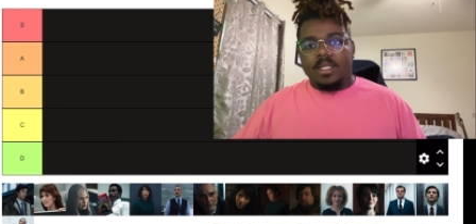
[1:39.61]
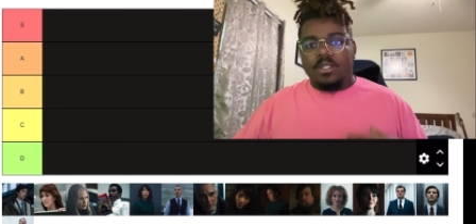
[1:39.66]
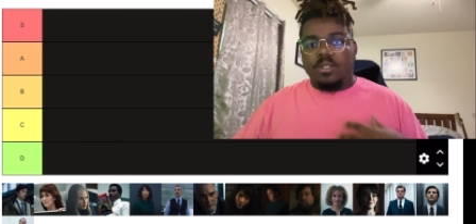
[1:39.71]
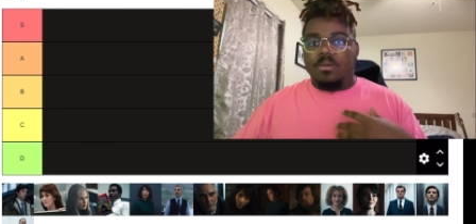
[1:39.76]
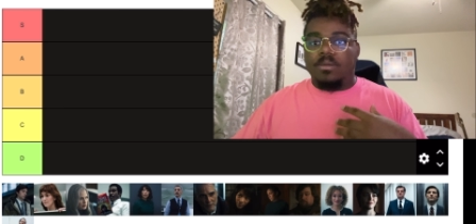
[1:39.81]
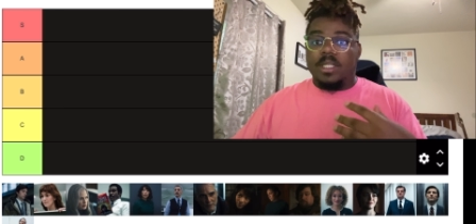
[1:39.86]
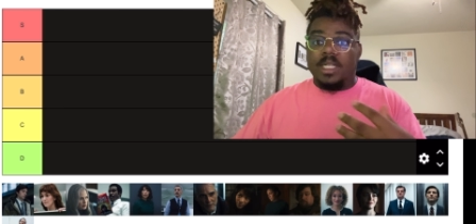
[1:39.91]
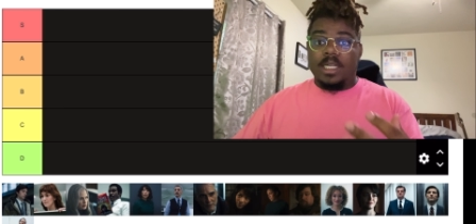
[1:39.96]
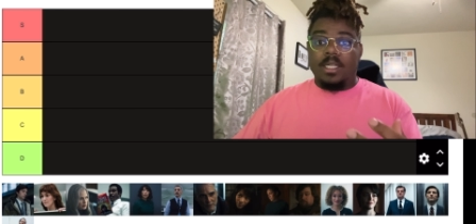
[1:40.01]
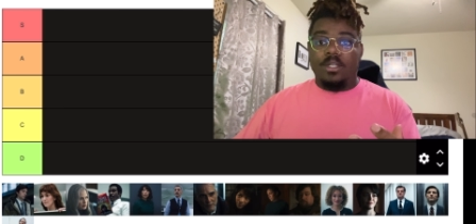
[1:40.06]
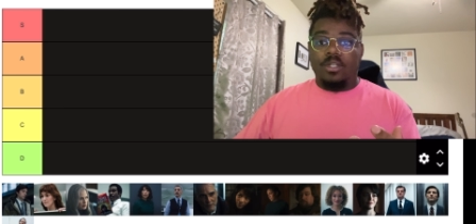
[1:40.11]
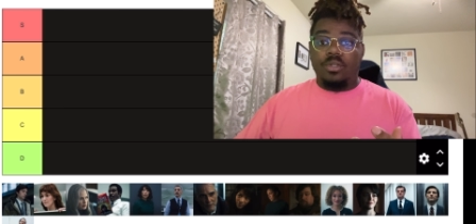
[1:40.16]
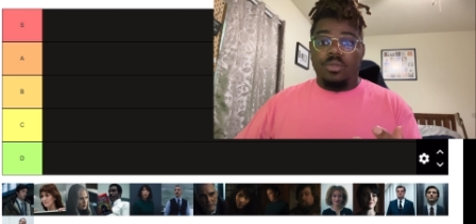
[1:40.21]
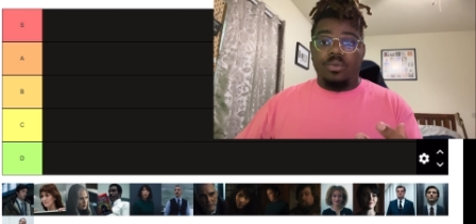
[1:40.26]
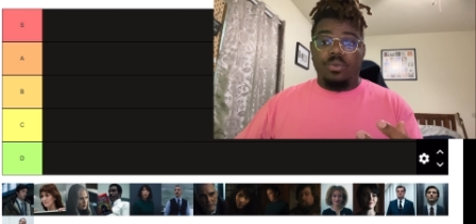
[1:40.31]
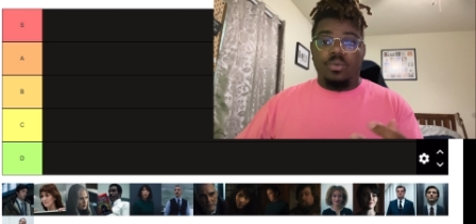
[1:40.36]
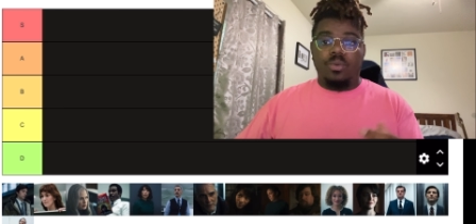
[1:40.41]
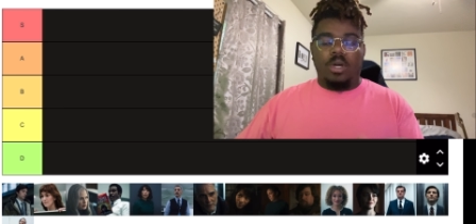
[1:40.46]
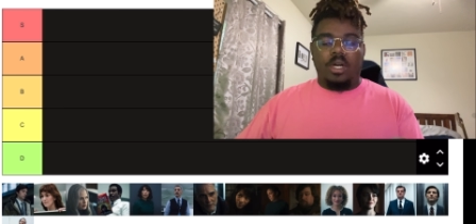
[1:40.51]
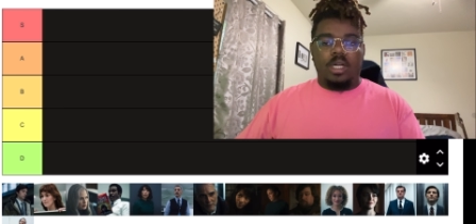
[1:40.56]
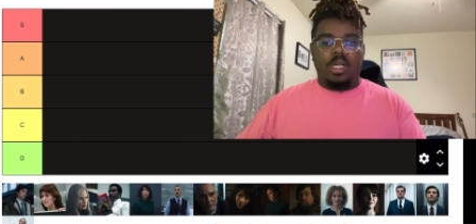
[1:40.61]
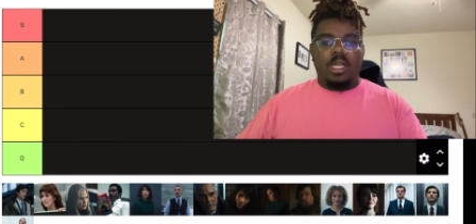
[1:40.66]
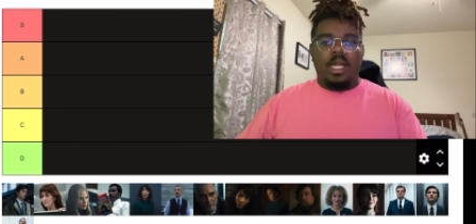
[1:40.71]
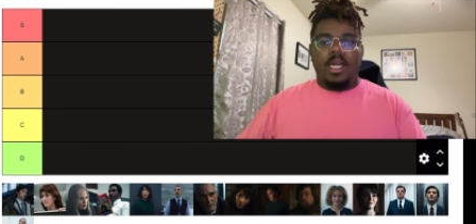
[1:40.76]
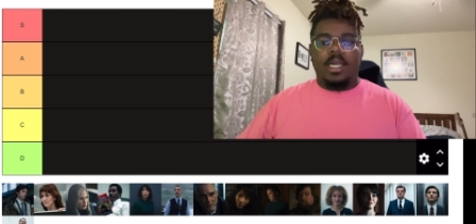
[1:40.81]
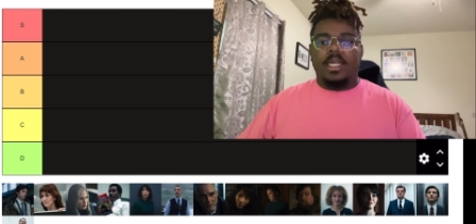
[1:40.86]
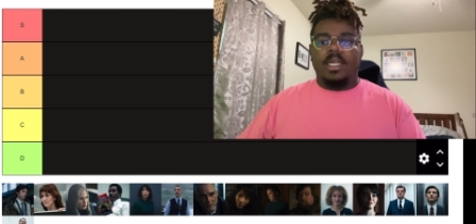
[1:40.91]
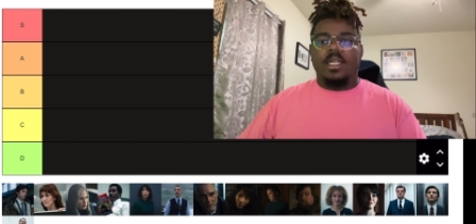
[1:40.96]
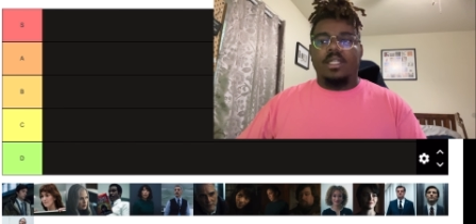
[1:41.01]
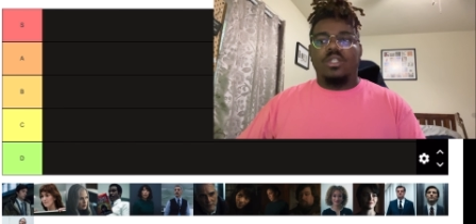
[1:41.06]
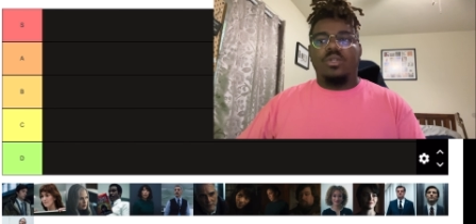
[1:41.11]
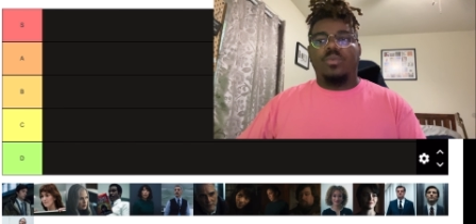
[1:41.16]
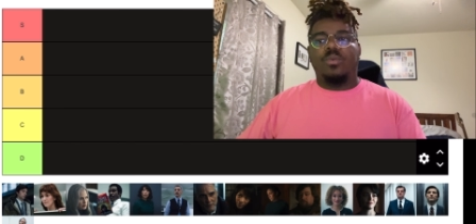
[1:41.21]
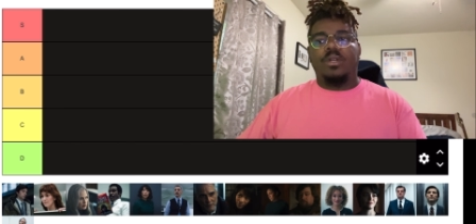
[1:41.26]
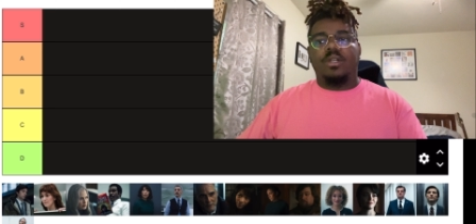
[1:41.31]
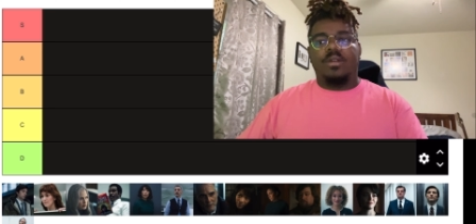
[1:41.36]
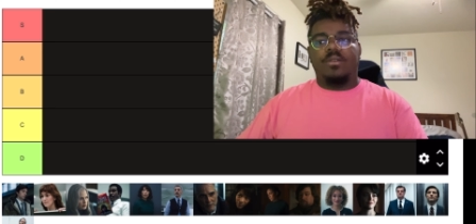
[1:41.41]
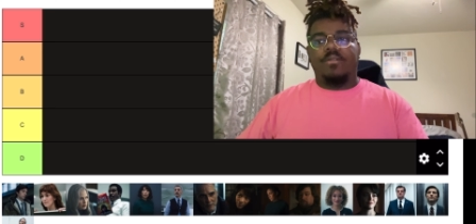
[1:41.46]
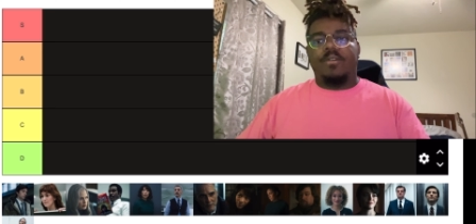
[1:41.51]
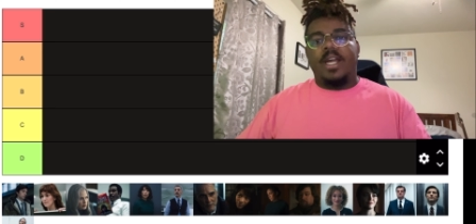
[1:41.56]
so say you are clocking into
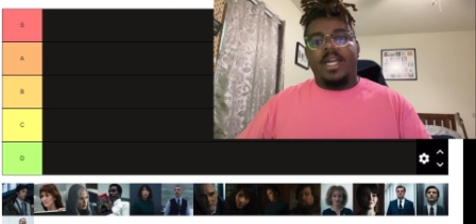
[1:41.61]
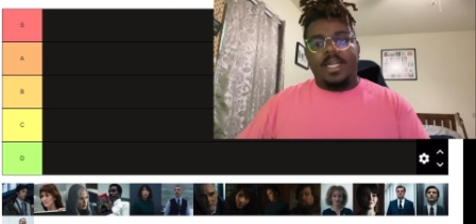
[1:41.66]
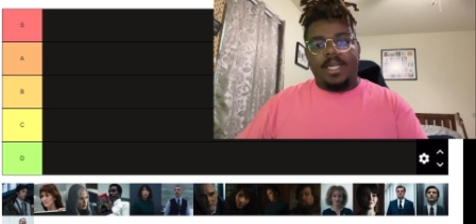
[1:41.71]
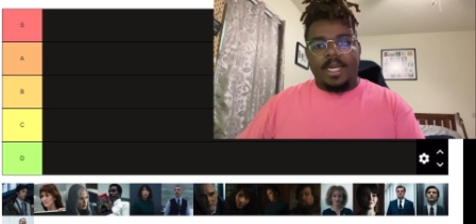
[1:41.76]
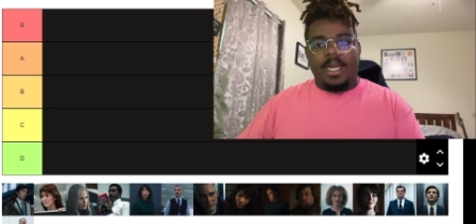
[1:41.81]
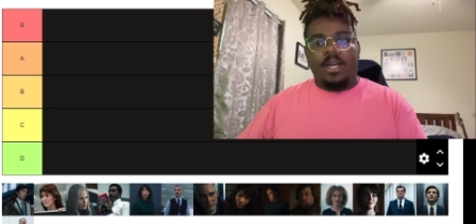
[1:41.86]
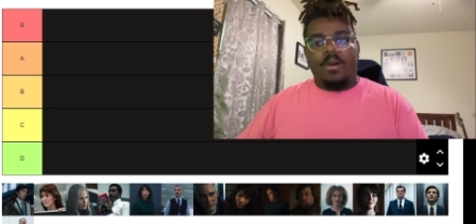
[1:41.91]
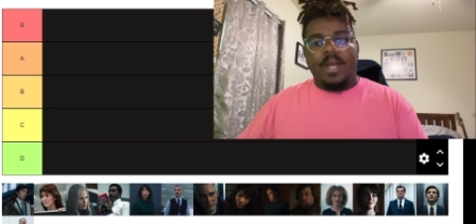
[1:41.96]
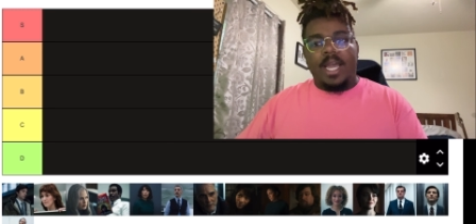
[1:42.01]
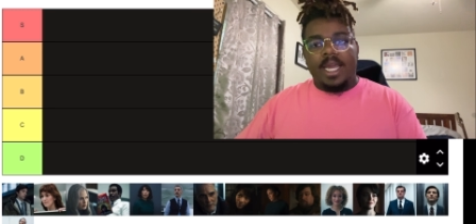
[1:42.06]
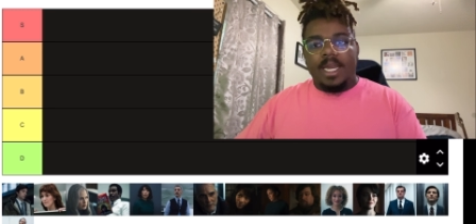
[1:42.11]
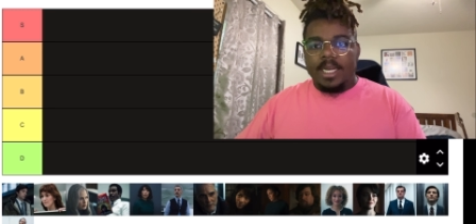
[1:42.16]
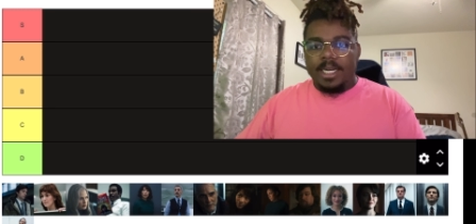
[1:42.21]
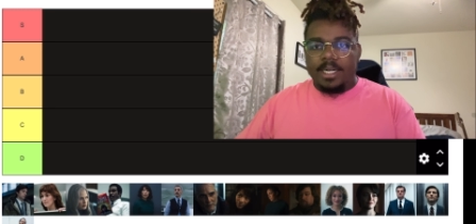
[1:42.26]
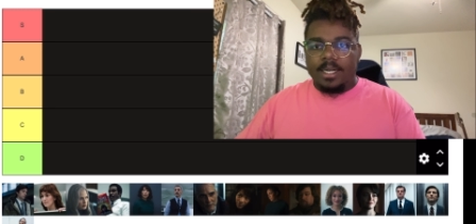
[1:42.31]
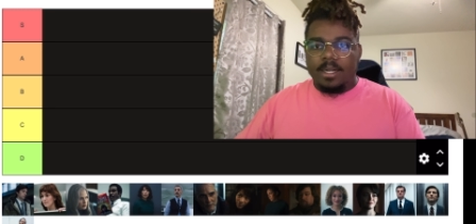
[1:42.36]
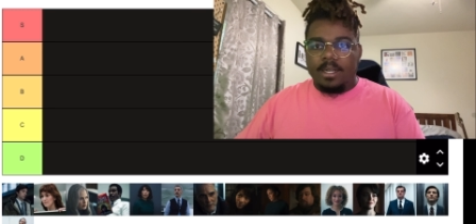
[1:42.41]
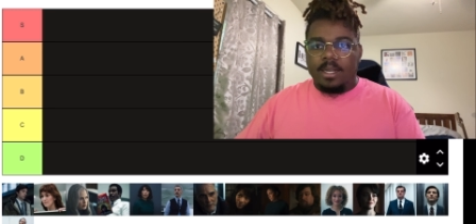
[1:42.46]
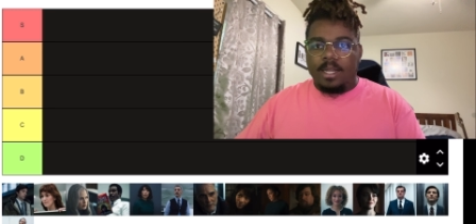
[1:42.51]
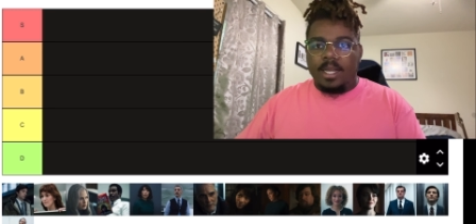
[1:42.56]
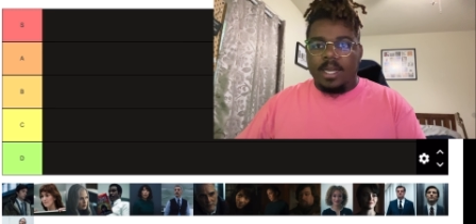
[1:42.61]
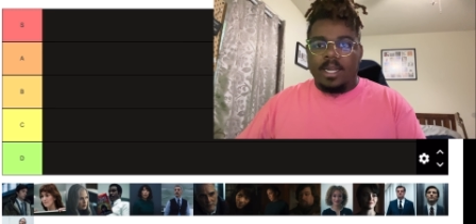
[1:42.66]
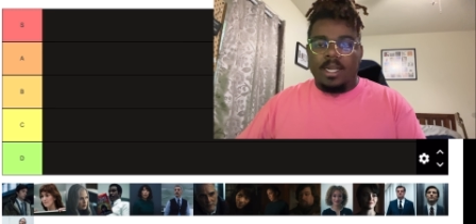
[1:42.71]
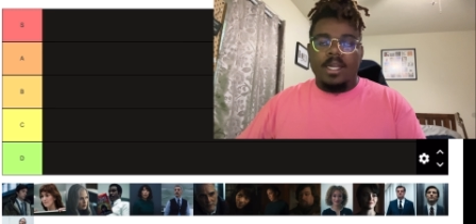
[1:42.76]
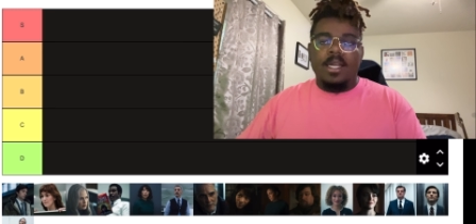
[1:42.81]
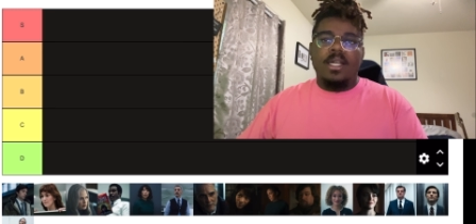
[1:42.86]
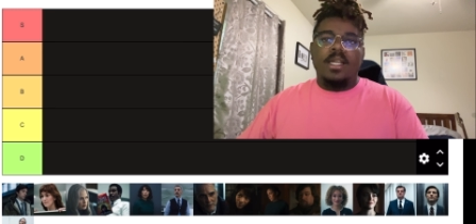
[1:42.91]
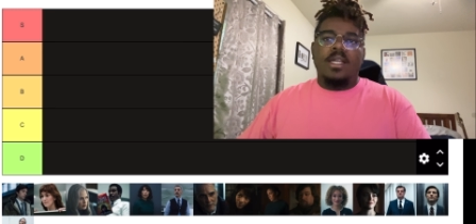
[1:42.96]
work right now at eight o'clock